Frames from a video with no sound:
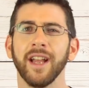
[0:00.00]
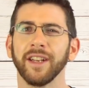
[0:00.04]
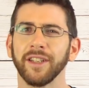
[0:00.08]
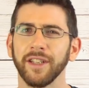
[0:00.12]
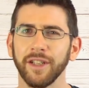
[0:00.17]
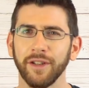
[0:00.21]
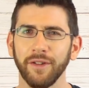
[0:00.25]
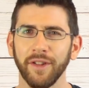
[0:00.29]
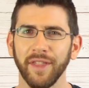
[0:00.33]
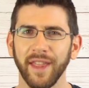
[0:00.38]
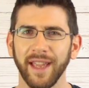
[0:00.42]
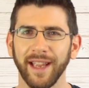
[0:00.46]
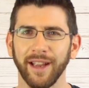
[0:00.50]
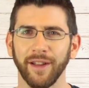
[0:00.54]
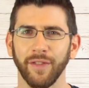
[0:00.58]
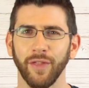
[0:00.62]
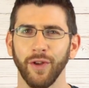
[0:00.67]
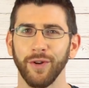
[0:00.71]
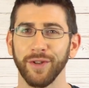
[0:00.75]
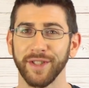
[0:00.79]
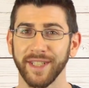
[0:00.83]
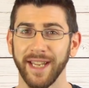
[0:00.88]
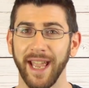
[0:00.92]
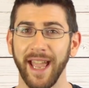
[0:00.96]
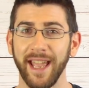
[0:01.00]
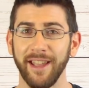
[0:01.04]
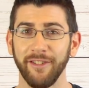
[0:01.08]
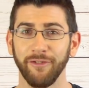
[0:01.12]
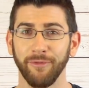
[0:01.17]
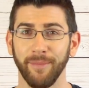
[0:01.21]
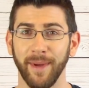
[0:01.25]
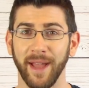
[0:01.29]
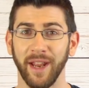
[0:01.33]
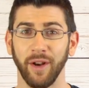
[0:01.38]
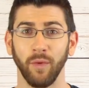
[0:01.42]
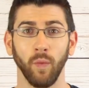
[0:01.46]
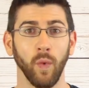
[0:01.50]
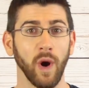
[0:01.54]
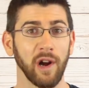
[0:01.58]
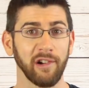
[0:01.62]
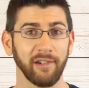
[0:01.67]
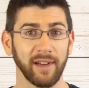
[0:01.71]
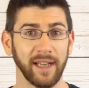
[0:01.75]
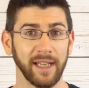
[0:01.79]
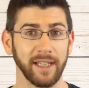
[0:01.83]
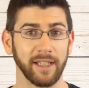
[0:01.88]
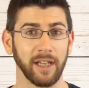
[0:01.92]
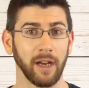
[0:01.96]
Do you think those cavemen
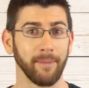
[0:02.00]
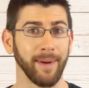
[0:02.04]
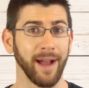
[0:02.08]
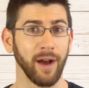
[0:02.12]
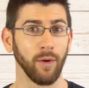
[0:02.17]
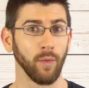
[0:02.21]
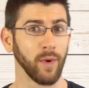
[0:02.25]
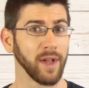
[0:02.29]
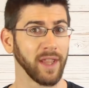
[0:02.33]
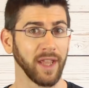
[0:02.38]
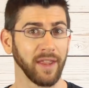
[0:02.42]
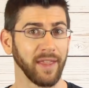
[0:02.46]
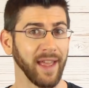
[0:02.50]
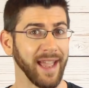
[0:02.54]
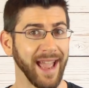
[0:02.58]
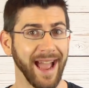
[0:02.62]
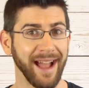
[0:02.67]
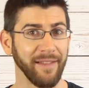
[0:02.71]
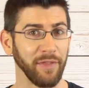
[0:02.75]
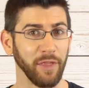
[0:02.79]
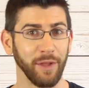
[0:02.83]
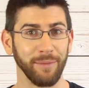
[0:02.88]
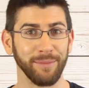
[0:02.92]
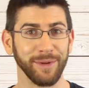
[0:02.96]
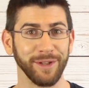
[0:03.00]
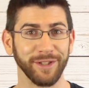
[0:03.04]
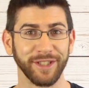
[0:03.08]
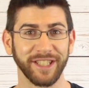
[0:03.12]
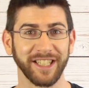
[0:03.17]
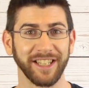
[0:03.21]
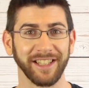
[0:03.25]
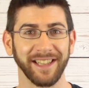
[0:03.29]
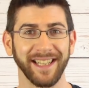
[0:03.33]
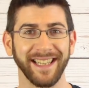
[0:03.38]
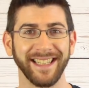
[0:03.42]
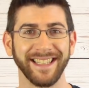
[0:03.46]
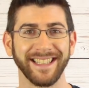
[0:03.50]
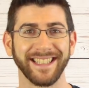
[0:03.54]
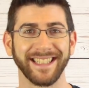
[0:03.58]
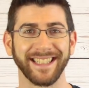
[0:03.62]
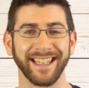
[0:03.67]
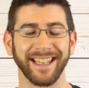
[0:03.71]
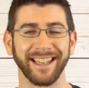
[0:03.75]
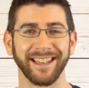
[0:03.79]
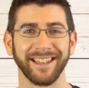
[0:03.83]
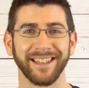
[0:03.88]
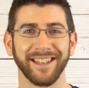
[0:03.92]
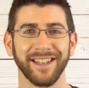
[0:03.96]
worried about whether they had the musical
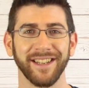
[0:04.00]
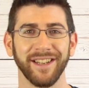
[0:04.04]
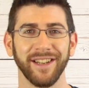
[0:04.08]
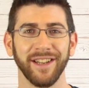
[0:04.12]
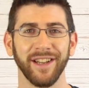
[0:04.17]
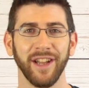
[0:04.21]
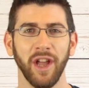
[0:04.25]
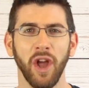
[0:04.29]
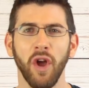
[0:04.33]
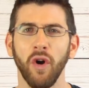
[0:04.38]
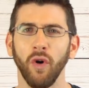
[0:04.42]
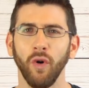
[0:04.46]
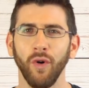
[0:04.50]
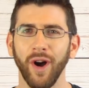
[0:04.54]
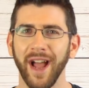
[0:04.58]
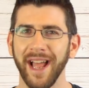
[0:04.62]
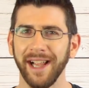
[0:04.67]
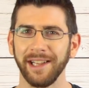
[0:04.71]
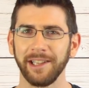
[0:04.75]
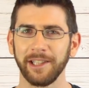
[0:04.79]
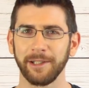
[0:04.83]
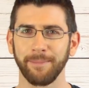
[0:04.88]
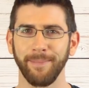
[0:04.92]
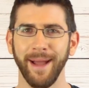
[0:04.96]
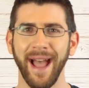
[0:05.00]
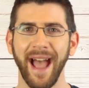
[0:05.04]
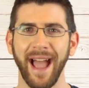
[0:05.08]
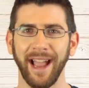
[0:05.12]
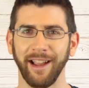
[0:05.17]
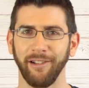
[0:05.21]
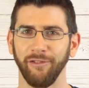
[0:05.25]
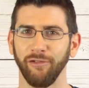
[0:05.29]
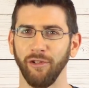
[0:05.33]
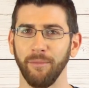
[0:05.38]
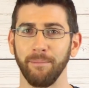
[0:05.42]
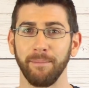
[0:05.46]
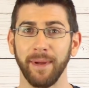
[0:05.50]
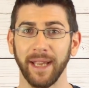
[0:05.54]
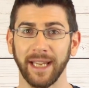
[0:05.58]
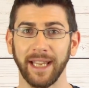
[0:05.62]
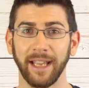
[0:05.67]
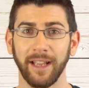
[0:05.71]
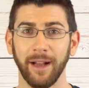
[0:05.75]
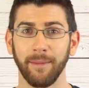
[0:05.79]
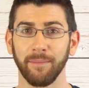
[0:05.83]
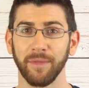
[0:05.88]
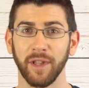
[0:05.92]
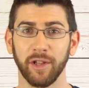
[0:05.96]
instinct? Or held back from
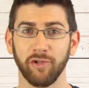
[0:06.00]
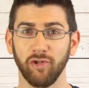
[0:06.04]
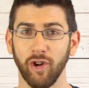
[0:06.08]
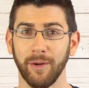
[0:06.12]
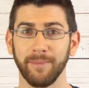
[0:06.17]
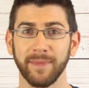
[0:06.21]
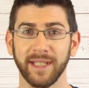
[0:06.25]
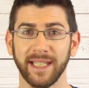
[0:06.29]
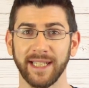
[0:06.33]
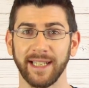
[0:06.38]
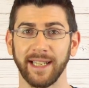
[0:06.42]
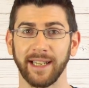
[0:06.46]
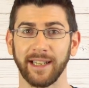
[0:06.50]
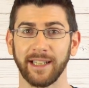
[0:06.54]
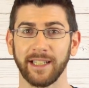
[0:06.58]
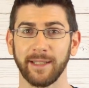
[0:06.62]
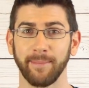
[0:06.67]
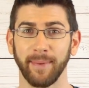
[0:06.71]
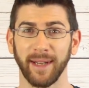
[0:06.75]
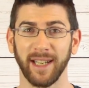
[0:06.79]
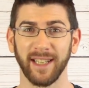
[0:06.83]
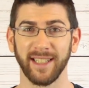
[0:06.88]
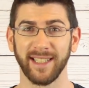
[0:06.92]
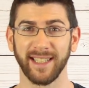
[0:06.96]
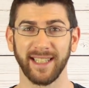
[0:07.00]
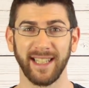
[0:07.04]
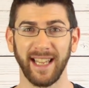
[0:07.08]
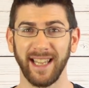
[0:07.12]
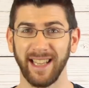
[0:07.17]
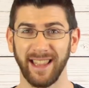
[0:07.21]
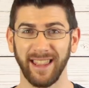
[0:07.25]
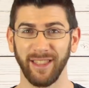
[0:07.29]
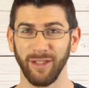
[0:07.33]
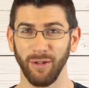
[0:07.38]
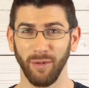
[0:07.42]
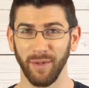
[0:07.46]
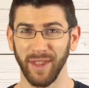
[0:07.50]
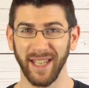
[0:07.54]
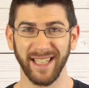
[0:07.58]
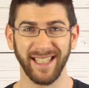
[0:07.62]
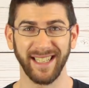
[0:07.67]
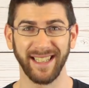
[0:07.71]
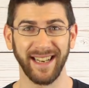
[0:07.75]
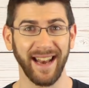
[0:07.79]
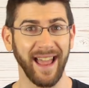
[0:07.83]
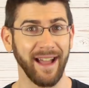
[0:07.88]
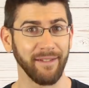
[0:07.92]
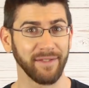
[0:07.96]
picking up the drumsticks because they thought they
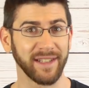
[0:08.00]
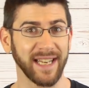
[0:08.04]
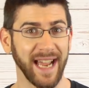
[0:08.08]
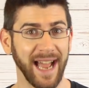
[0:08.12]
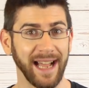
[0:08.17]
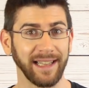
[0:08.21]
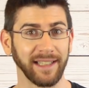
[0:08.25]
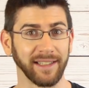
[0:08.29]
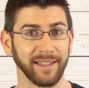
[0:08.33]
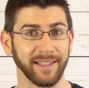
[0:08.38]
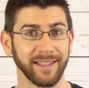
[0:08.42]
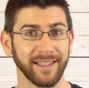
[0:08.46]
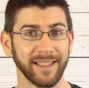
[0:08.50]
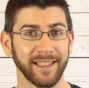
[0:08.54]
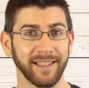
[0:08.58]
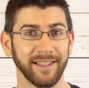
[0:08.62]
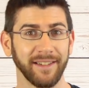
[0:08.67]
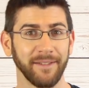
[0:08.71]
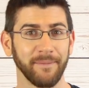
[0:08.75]
didn't have talent?